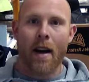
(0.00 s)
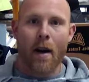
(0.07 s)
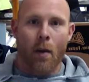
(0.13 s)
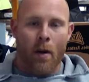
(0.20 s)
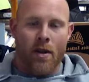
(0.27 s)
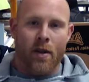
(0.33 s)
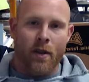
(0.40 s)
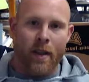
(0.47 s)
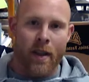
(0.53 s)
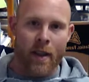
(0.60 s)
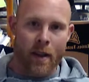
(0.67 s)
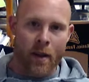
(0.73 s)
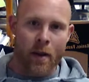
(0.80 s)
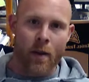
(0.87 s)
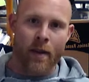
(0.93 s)
What you'll need to
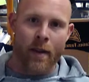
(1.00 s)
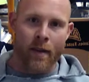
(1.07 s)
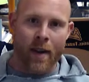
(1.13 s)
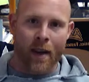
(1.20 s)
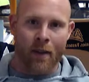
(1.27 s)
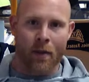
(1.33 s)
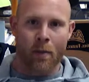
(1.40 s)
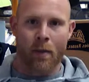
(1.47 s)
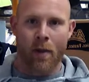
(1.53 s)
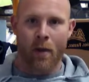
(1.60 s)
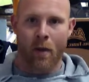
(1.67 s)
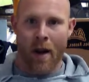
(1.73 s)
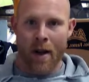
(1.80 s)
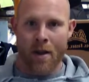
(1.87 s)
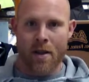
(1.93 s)
do is I've got some
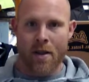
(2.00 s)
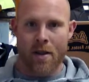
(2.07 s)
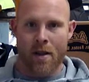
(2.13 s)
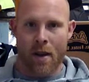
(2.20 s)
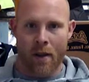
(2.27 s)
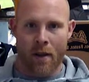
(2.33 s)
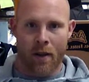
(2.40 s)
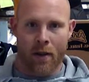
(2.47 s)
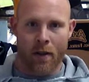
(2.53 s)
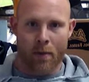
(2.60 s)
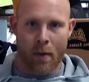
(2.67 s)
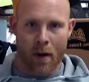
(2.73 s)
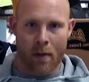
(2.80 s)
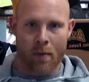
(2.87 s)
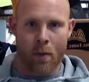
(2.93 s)
directions on the
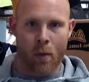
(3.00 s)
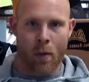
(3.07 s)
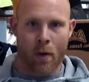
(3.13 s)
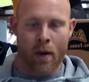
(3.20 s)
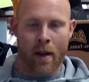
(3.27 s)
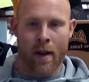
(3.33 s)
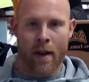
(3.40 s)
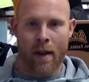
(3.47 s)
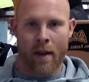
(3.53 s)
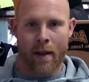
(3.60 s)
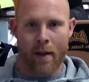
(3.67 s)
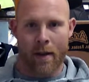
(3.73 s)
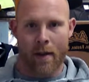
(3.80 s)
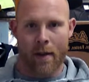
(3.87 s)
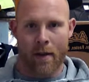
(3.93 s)
smart board
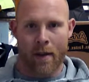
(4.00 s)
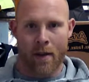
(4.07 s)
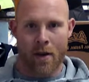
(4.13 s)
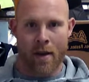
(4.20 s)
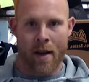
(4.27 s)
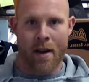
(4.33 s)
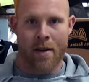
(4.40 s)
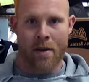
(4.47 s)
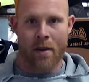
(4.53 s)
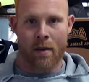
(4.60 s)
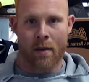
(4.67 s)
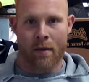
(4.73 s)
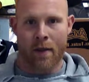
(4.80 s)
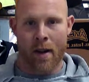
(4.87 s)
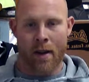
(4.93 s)
that you guys are going
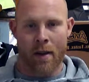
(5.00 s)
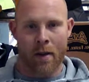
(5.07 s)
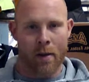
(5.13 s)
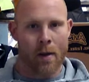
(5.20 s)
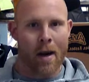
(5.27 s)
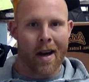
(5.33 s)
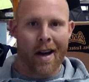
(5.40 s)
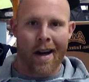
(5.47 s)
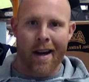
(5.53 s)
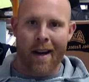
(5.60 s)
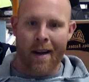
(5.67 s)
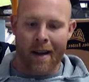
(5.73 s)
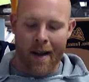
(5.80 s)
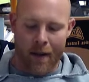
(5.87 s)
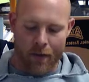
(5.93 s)
to follow.
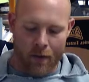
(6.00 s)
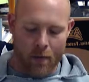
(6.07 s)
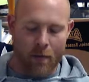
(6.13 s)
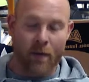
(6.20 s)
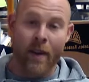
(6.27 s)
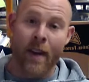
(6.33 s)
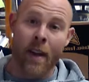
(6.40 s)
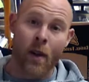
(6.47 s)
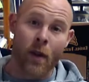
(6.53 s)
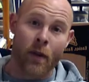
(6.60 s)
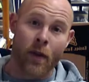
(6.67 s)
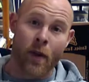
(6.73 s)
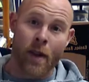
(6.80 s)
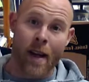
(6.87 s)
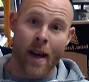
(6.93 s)
I'll have some videos
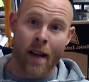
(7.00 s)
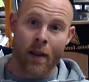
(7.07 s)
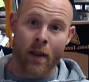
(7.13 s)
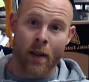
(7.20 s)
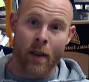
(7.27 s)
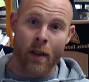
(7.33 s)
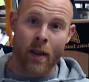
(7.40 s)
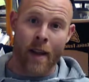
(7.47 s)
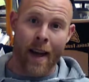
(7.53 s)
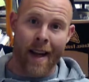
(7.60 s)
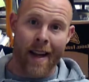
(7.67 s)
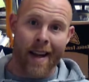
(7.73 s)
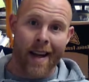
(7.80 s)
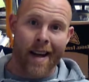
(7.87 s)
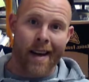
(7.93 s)
for you guys to look at.